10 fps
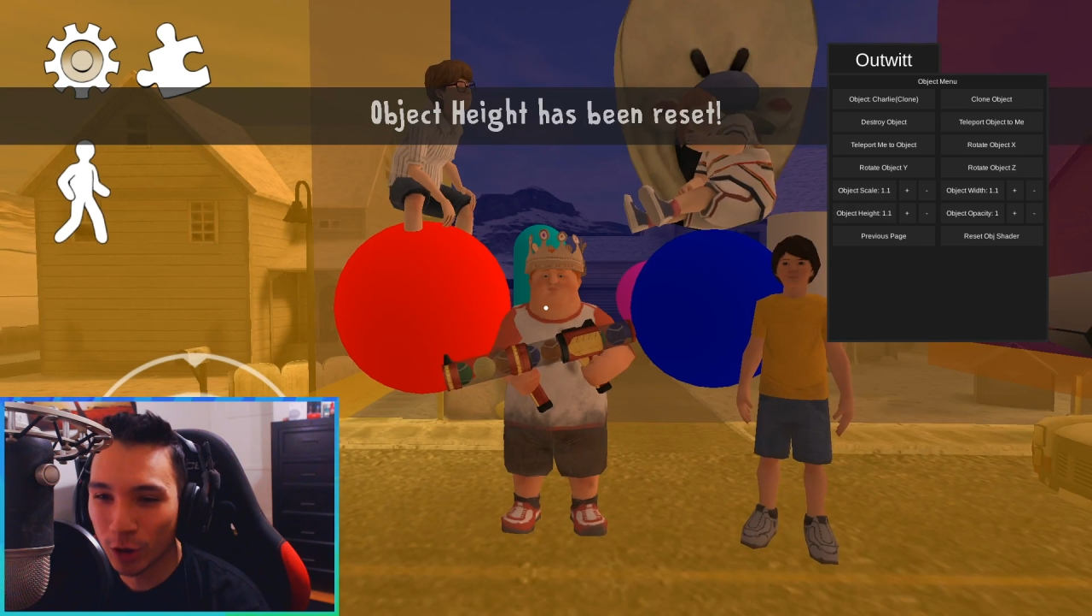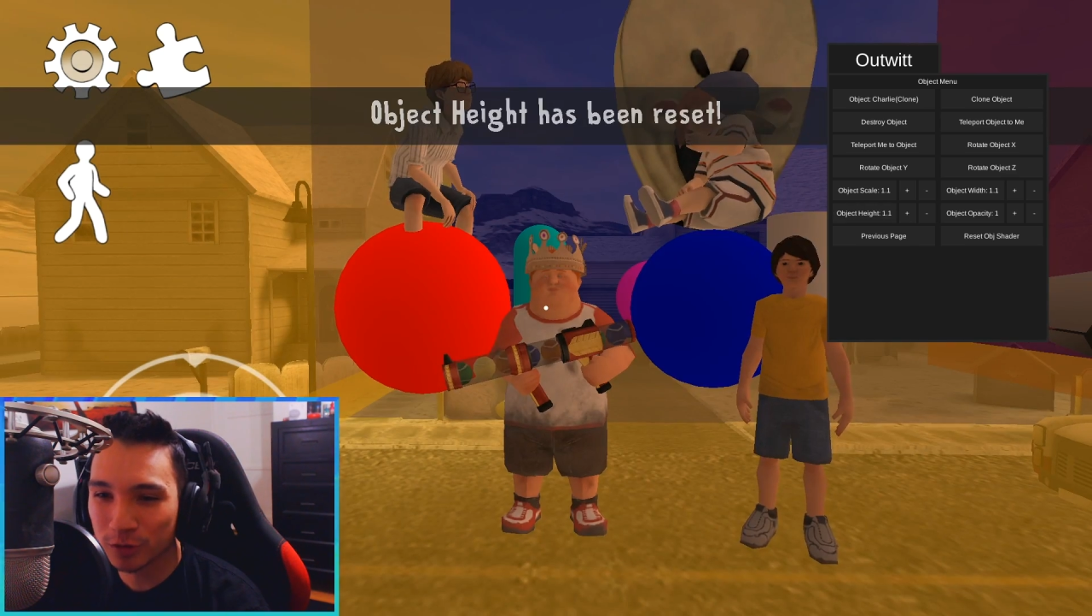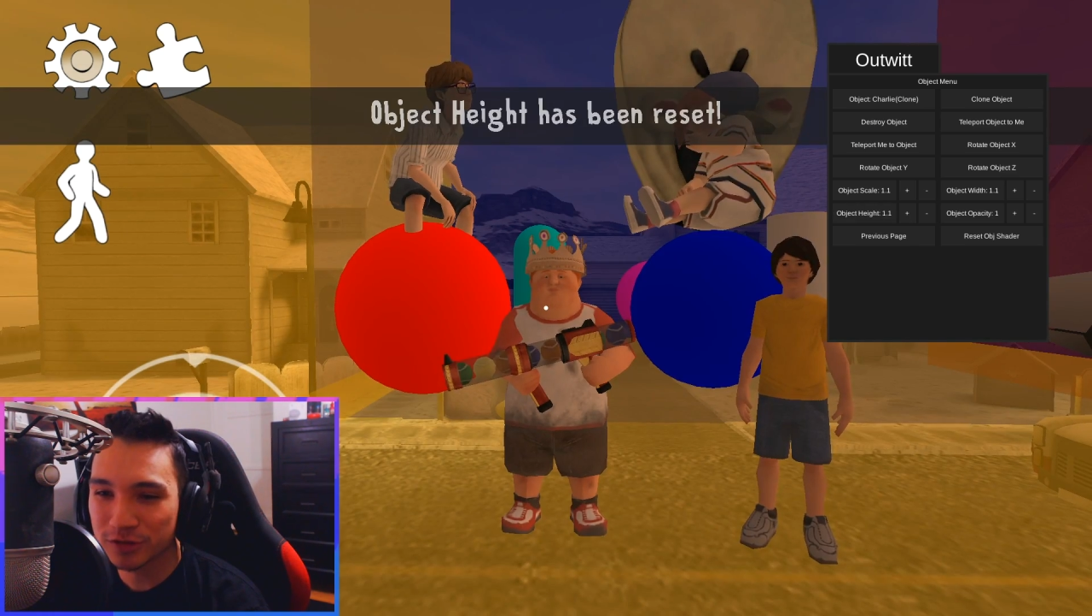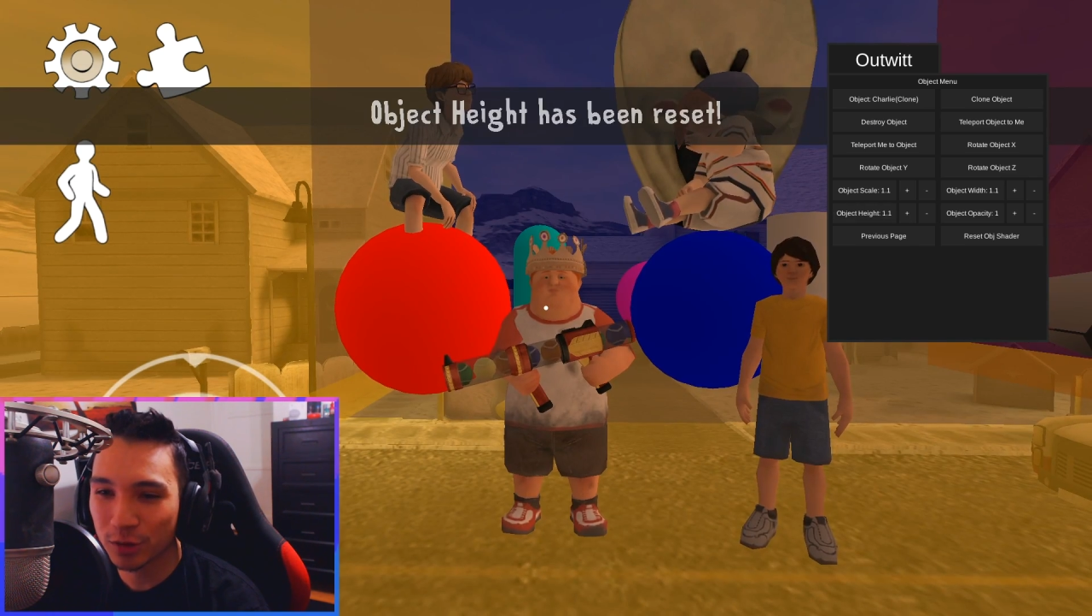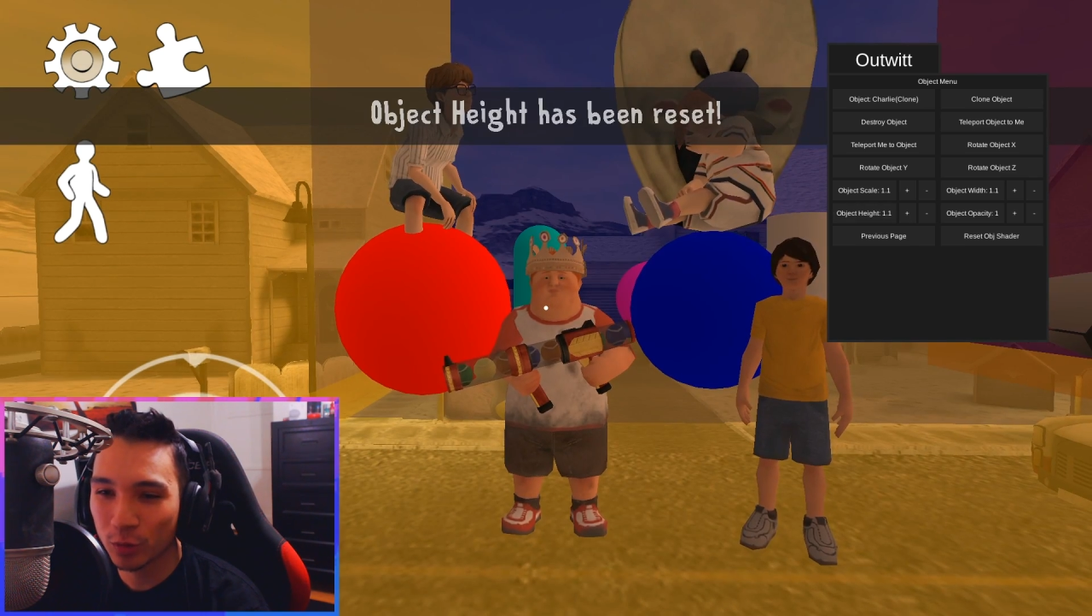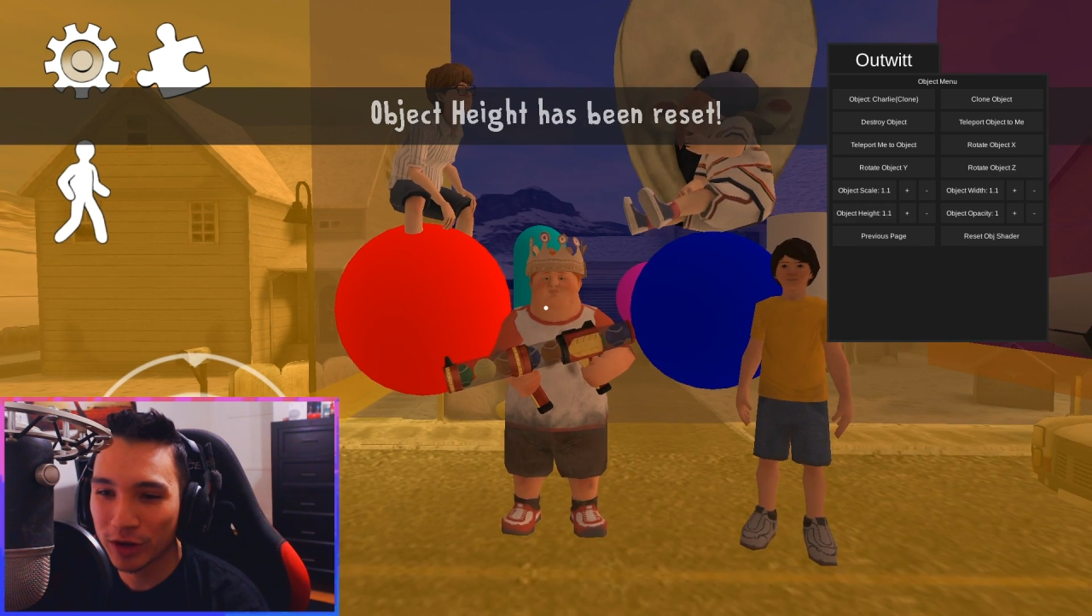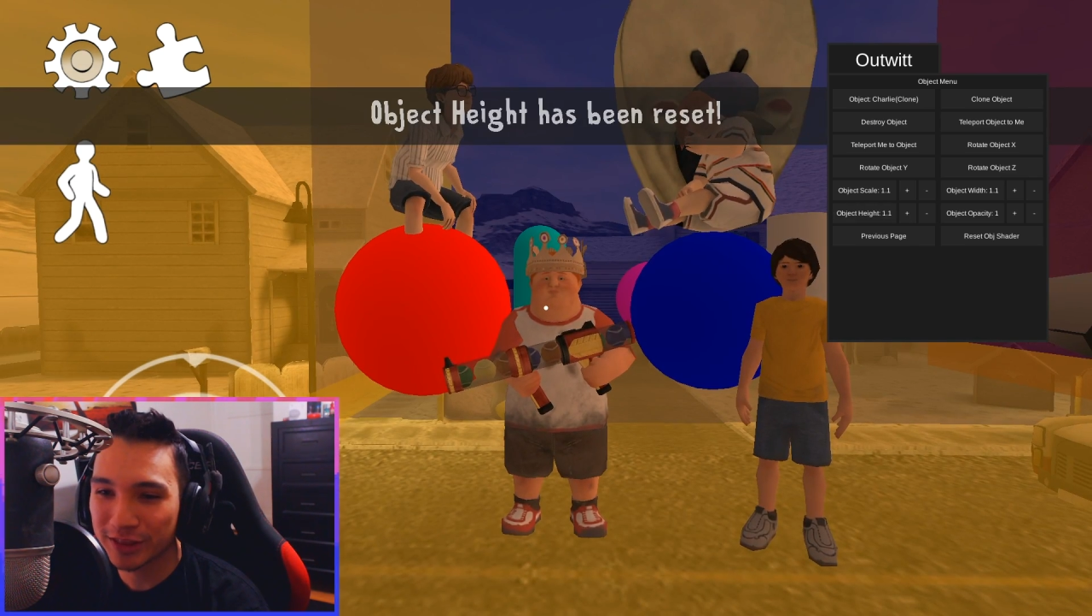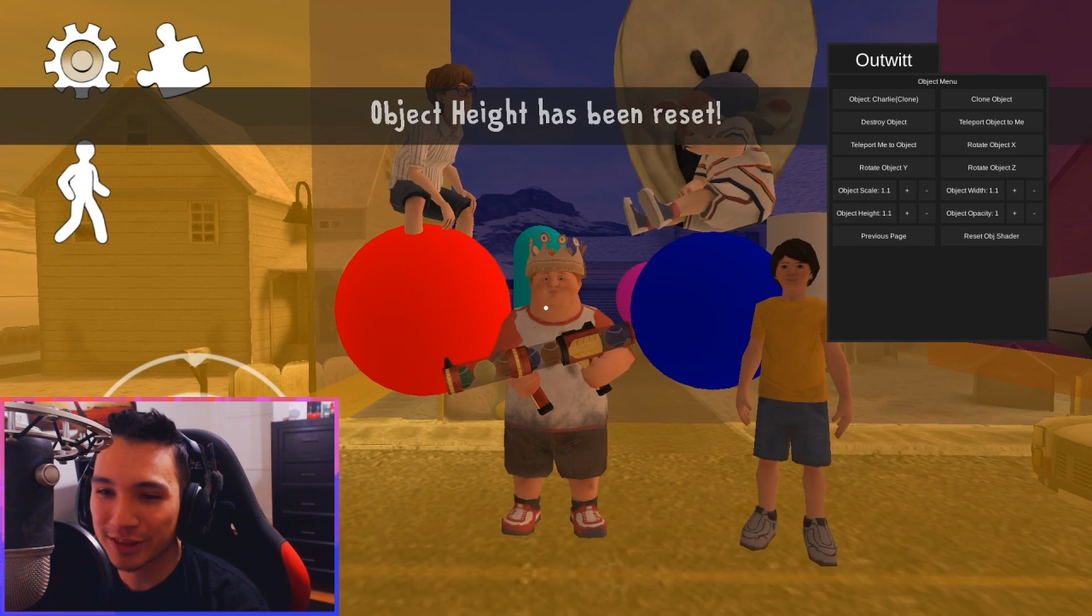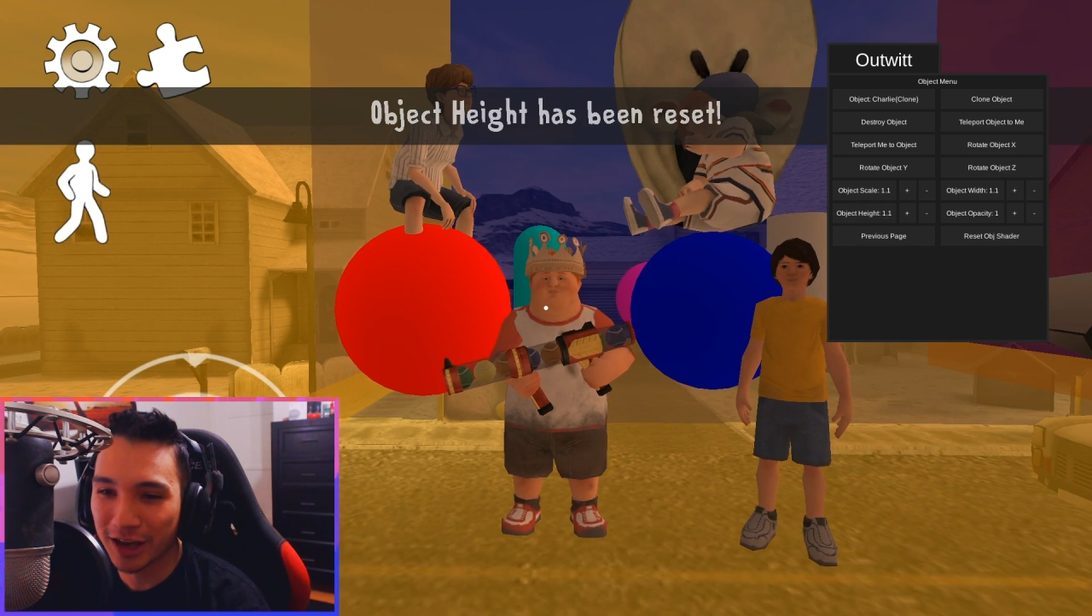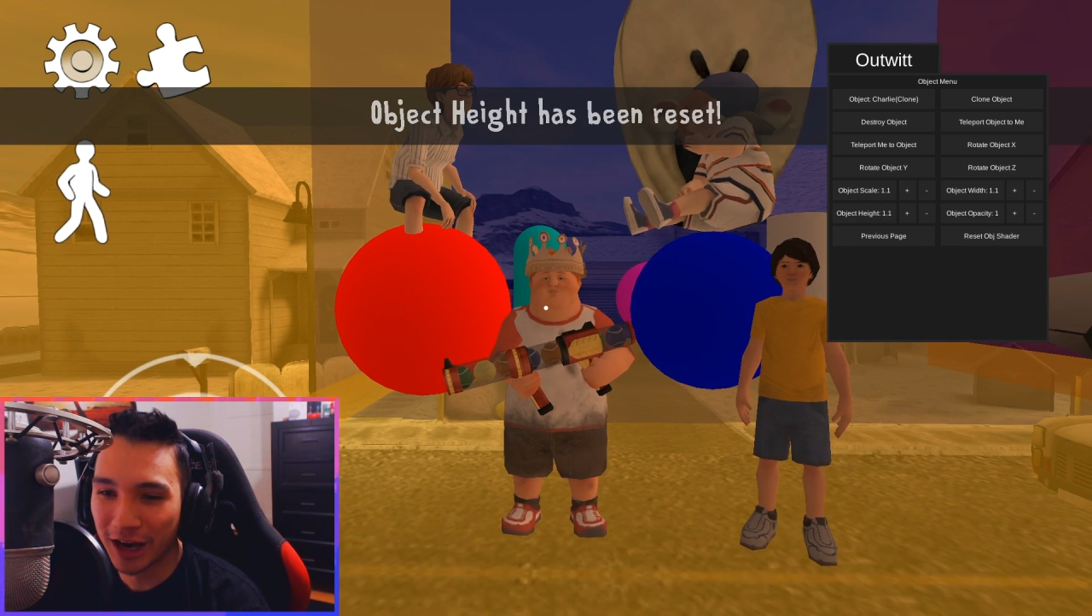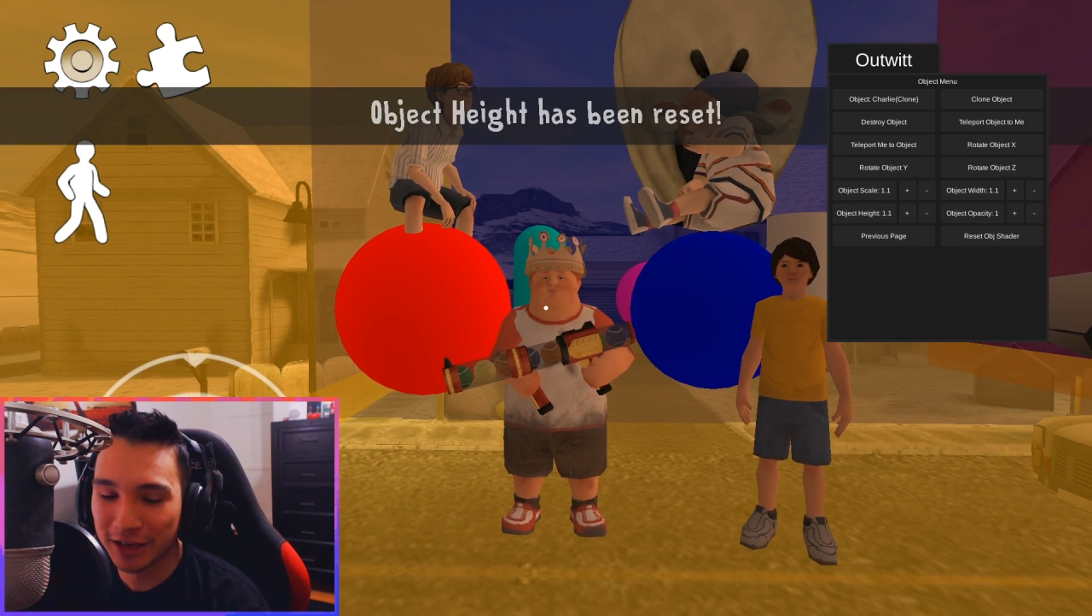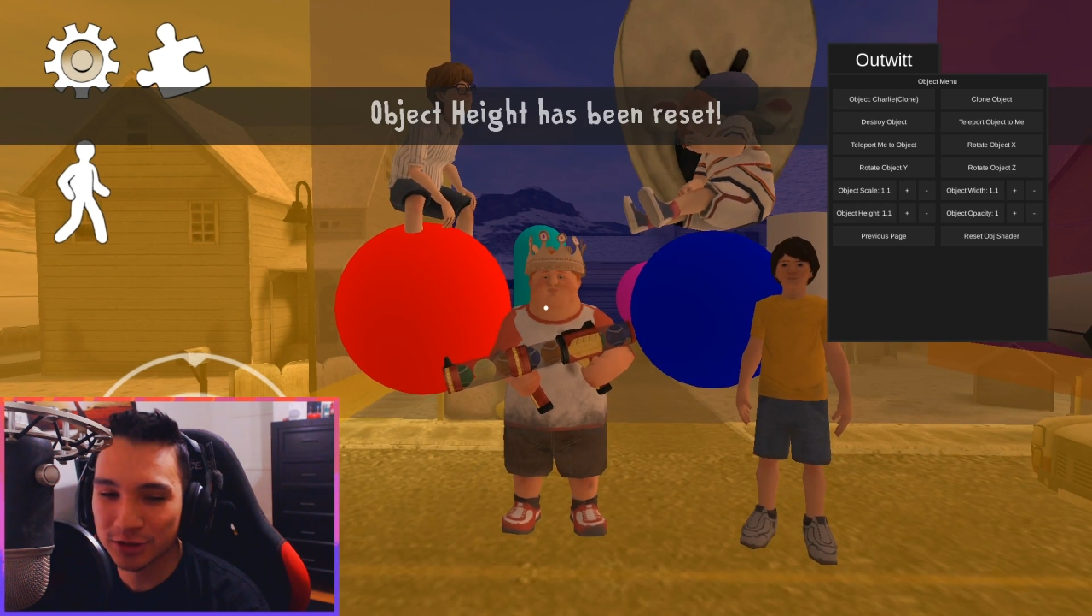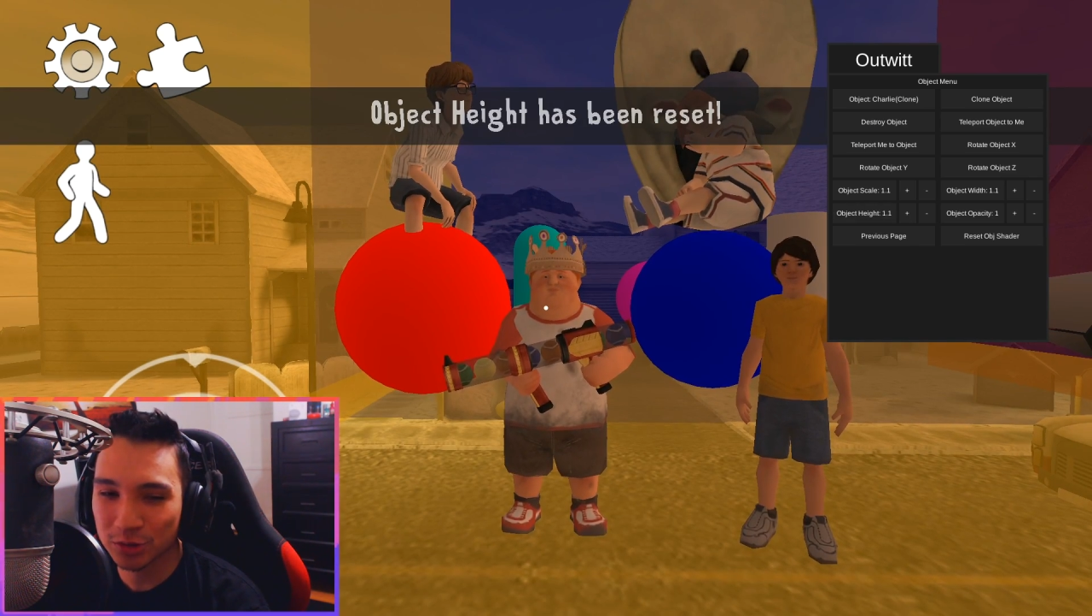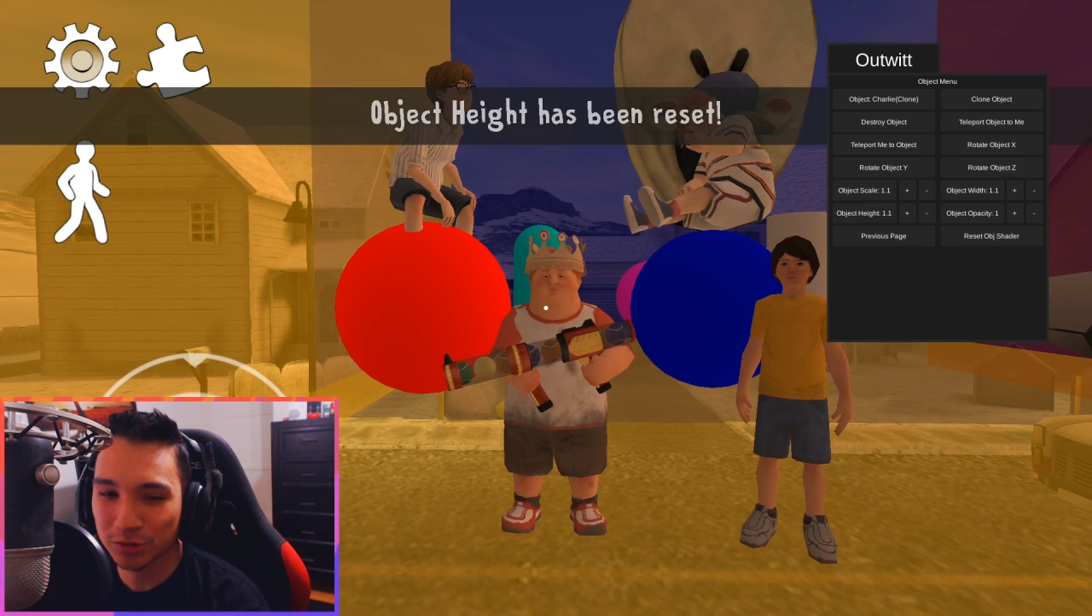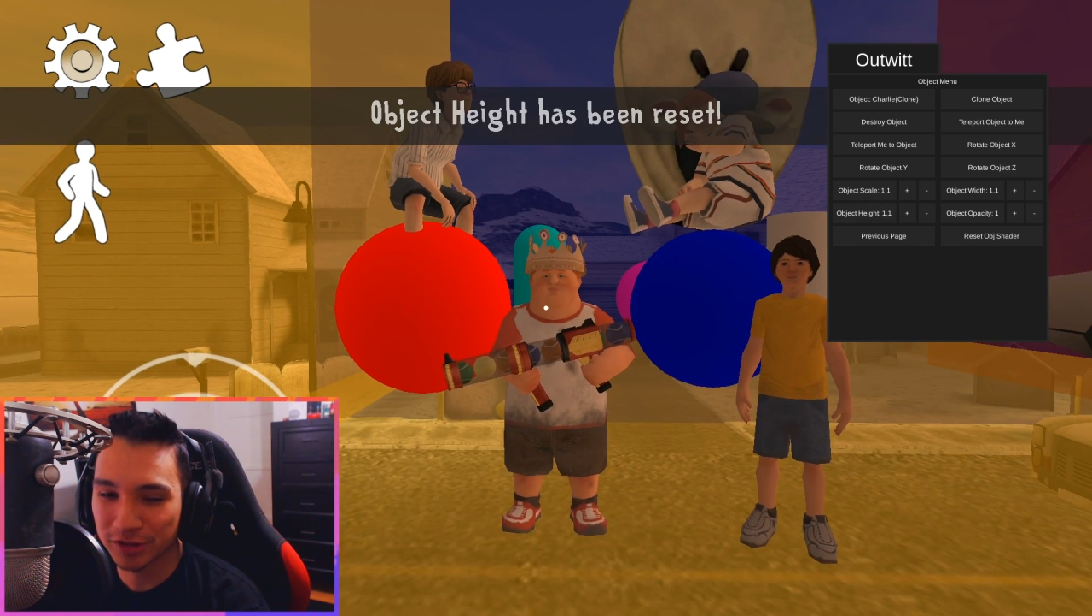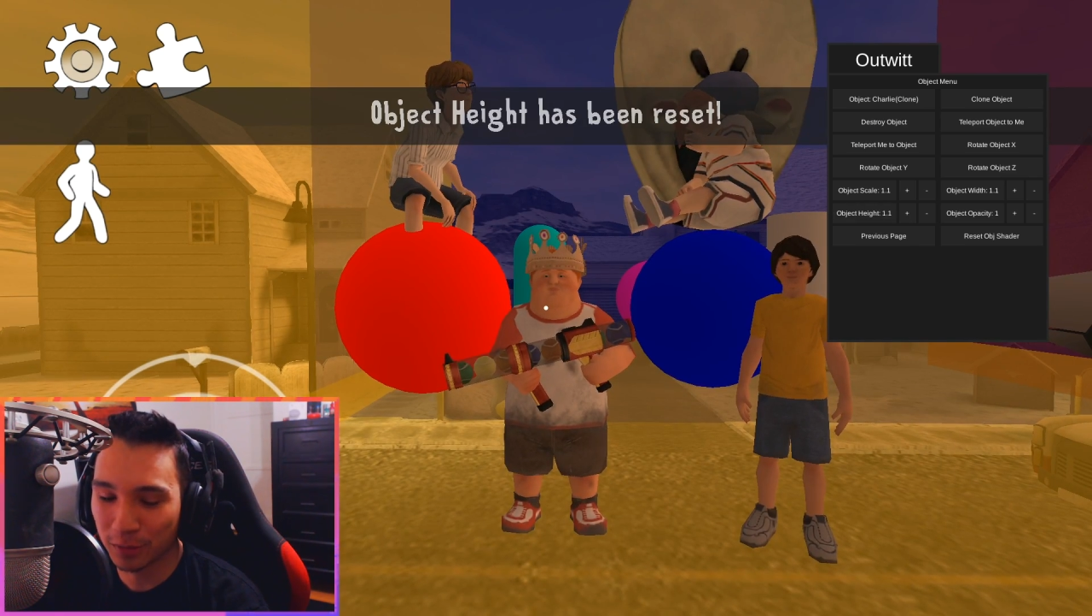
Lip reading: those are the width and the height tools.